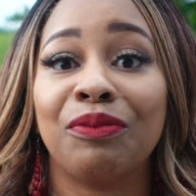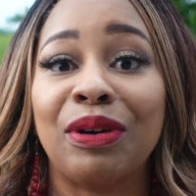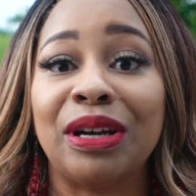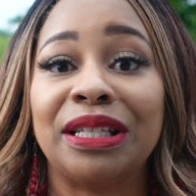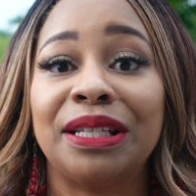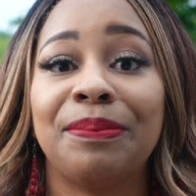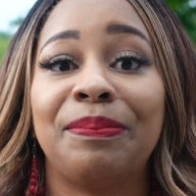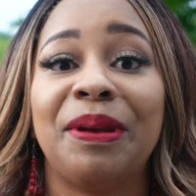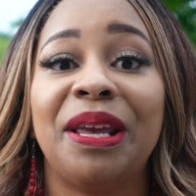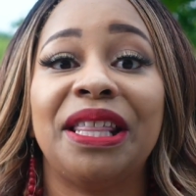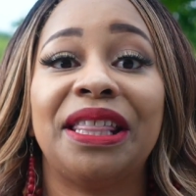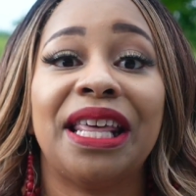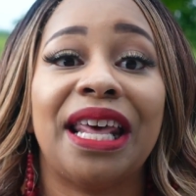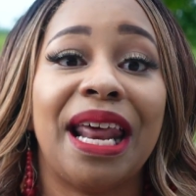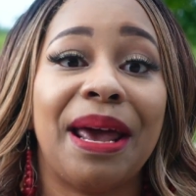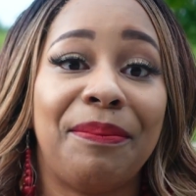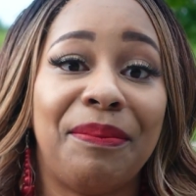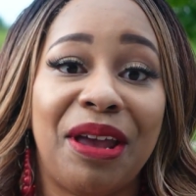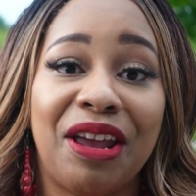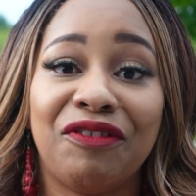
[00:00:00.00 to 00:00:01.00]
recipe that
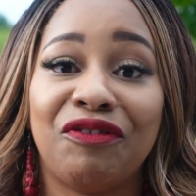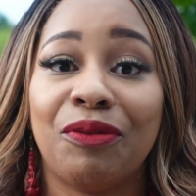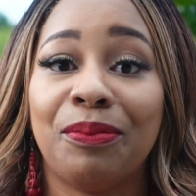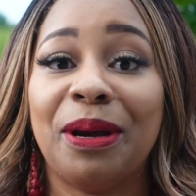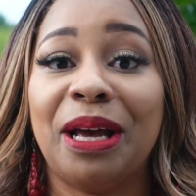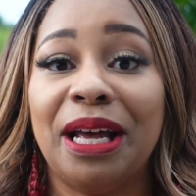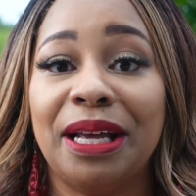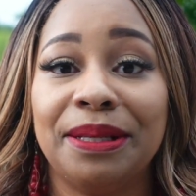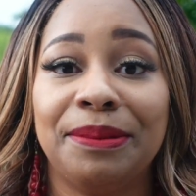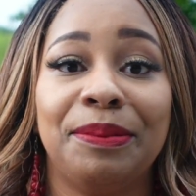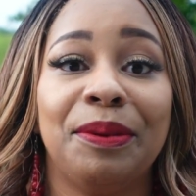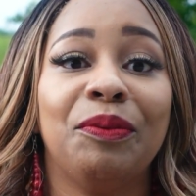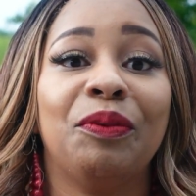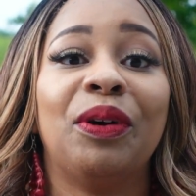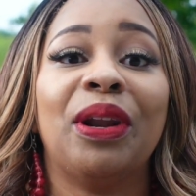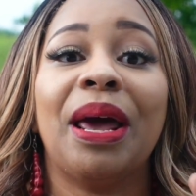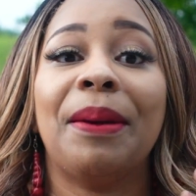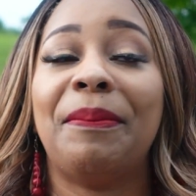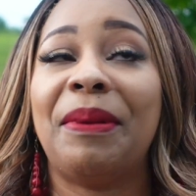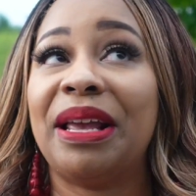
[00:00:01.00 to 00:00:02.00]
I made for my husband
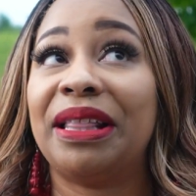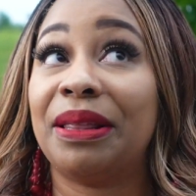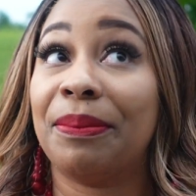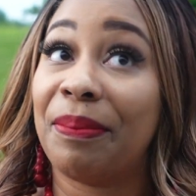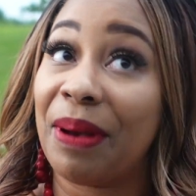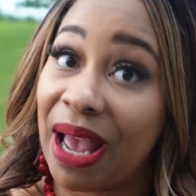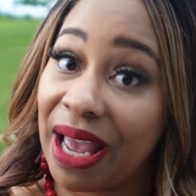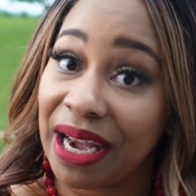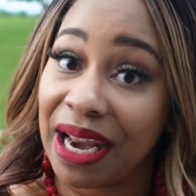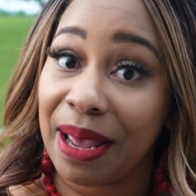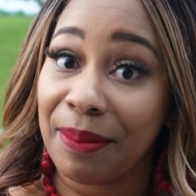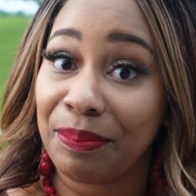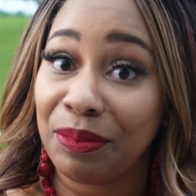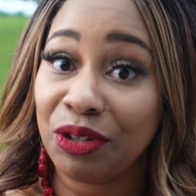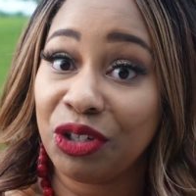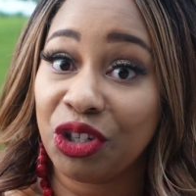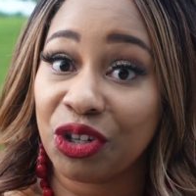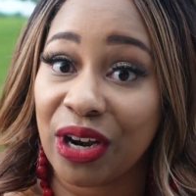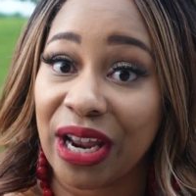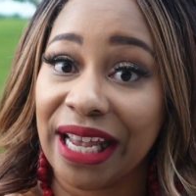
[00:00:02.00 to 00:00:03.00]
when I made the
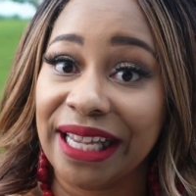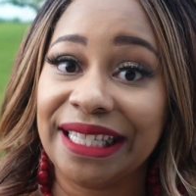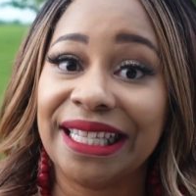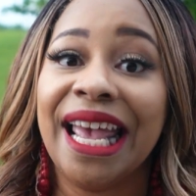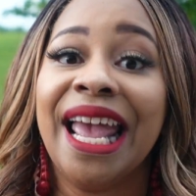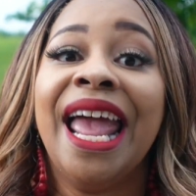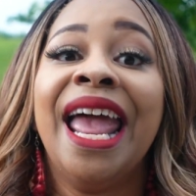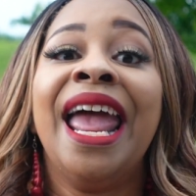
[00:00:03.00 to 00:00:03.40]
pineapple dress.